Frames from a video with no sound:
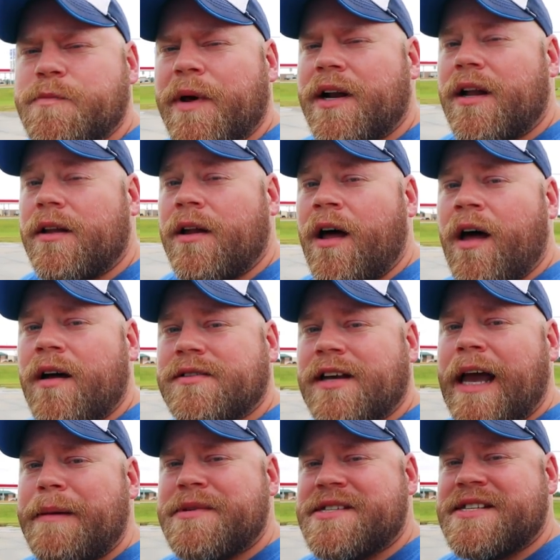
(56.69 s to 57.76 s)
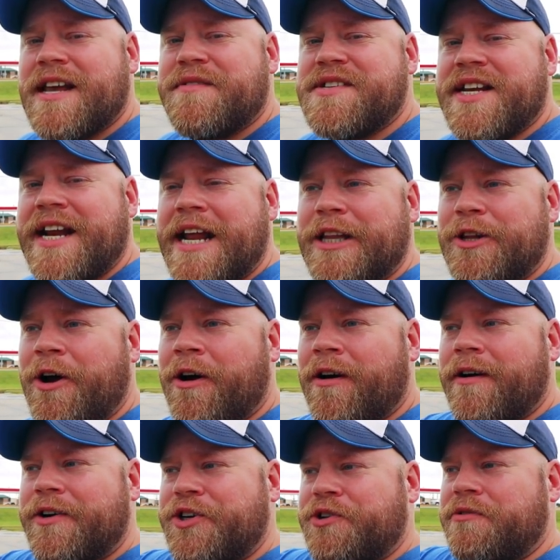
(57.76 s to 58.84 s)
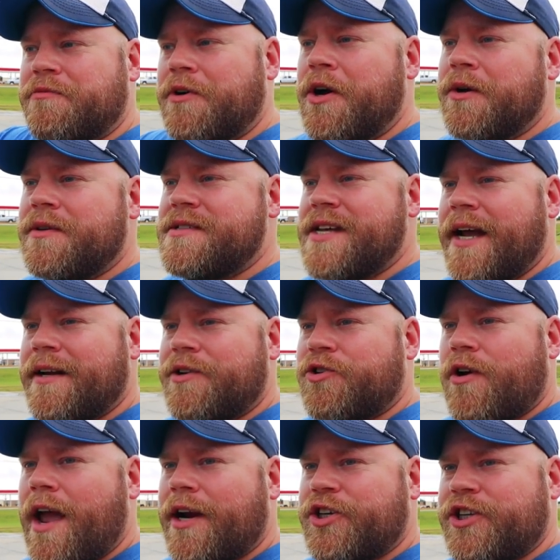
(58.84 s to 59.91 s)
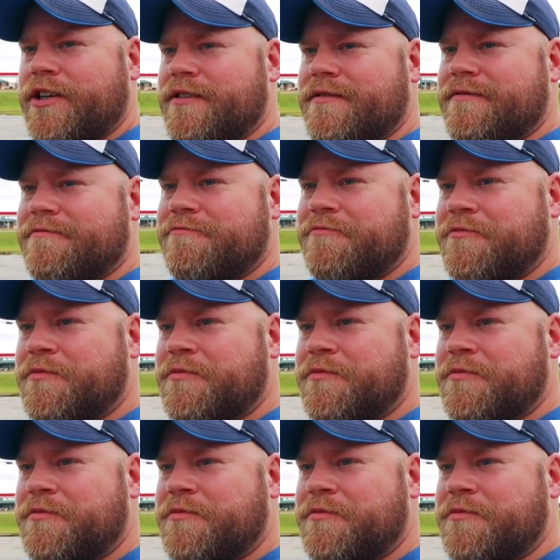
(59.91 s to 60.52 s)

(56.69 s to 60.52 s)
It's been a long time since I've seen a large roadside attraction